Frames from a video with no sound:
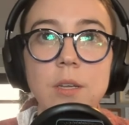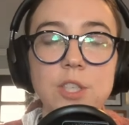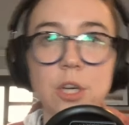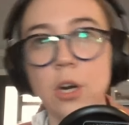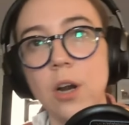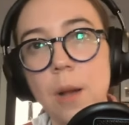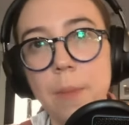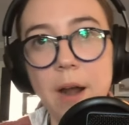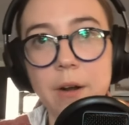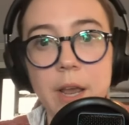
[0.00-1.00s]
sure,
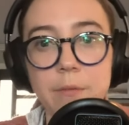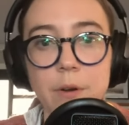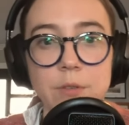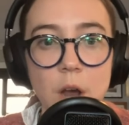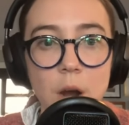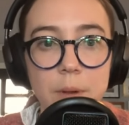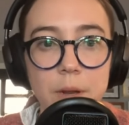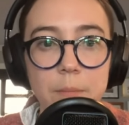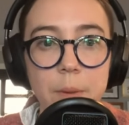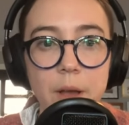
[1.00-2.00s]
a battery can reduce
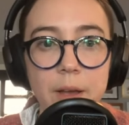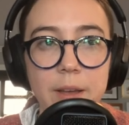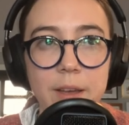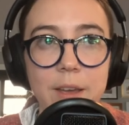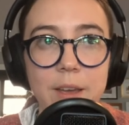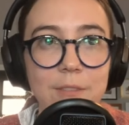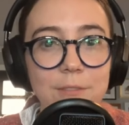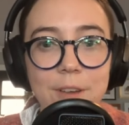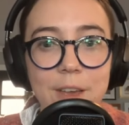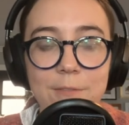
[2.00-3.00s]
carbon, but
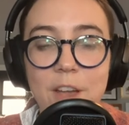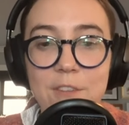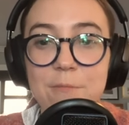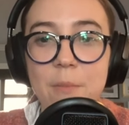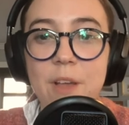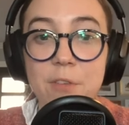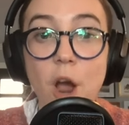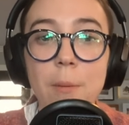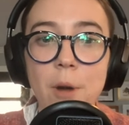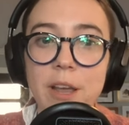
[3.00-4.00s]
if the
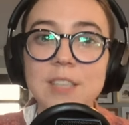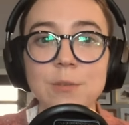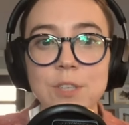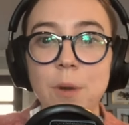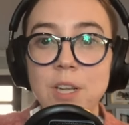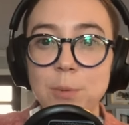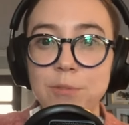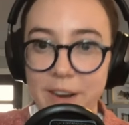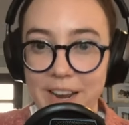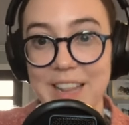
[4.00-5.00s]
carbon market isn't
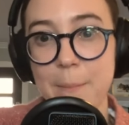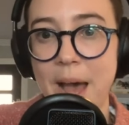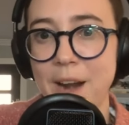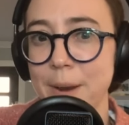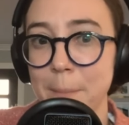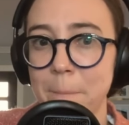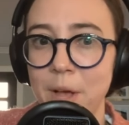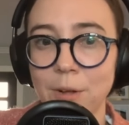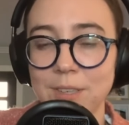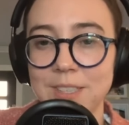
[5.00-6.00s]
responsible for getting that battery
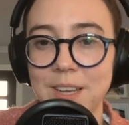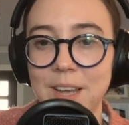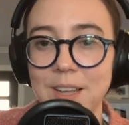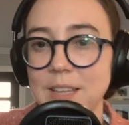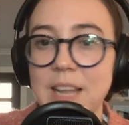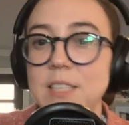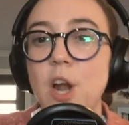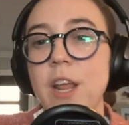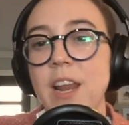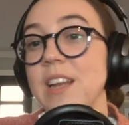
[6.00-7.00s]
built, then that's
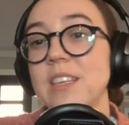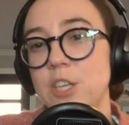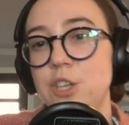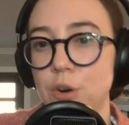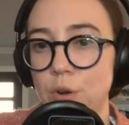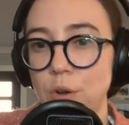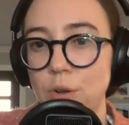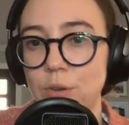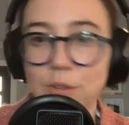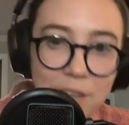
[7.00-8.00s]
not an
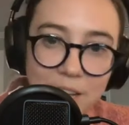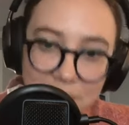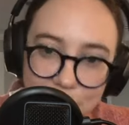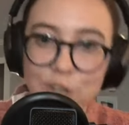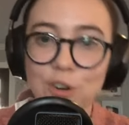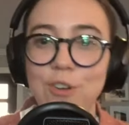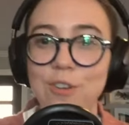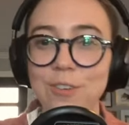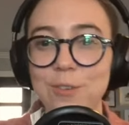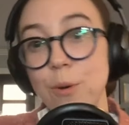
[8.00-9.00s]
additional
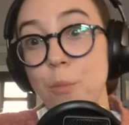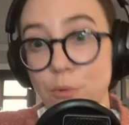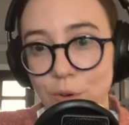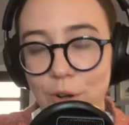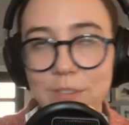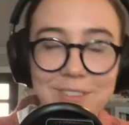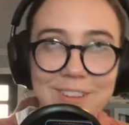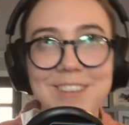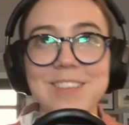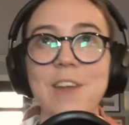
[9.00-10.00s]
removal.
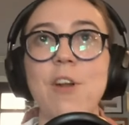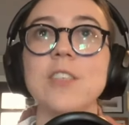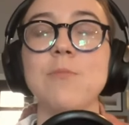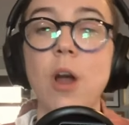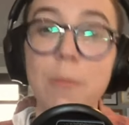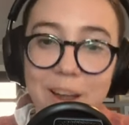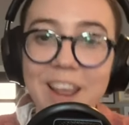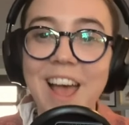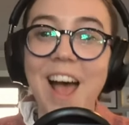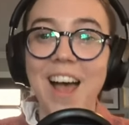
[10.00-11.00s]
It's kind of an oxymoron, but
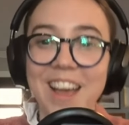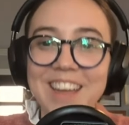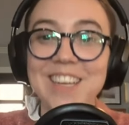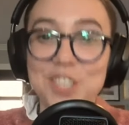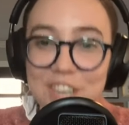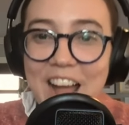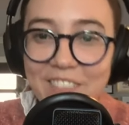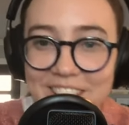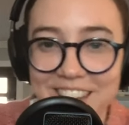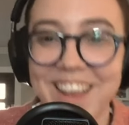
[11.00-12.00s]

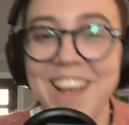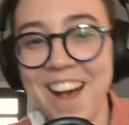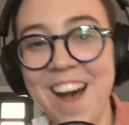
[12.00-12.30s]
additionality.